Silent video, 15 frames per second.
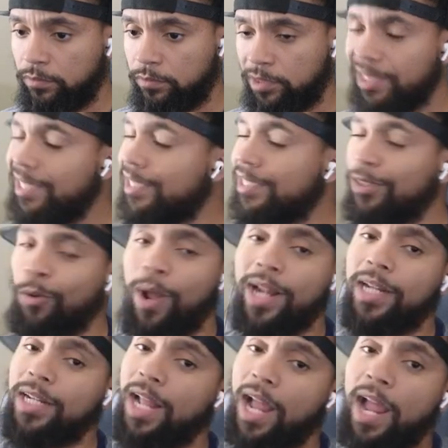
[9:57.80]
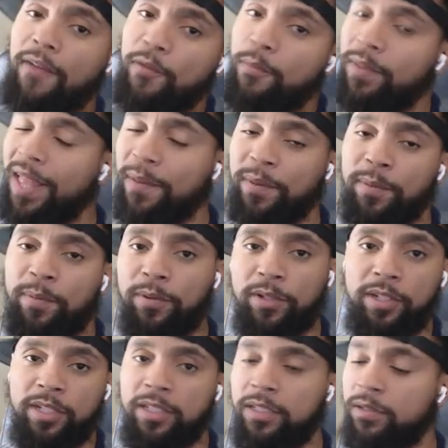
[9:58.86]
See, this is why they're not having black people
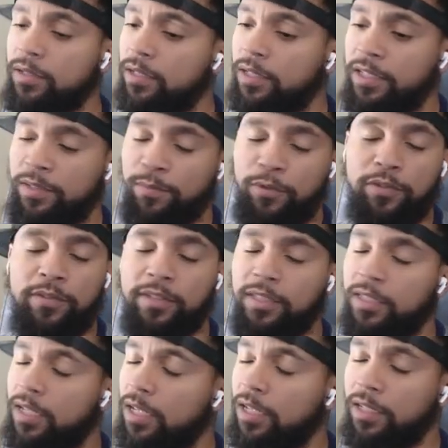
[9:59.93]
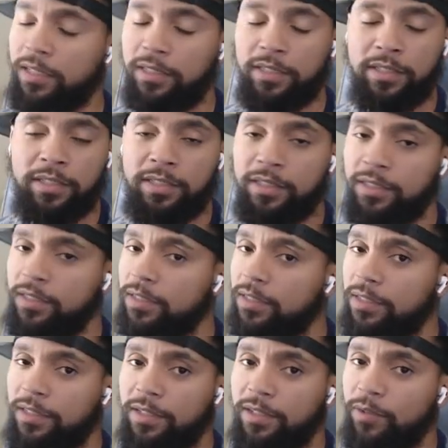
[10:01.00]
in these movies, cause
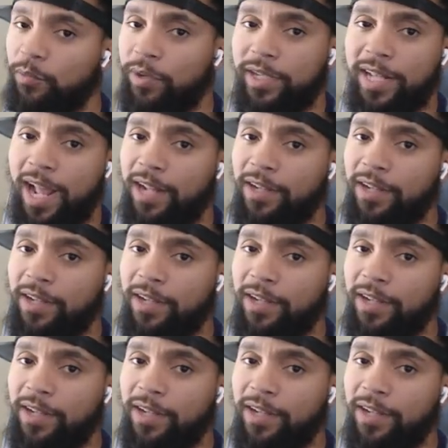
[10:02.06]
we not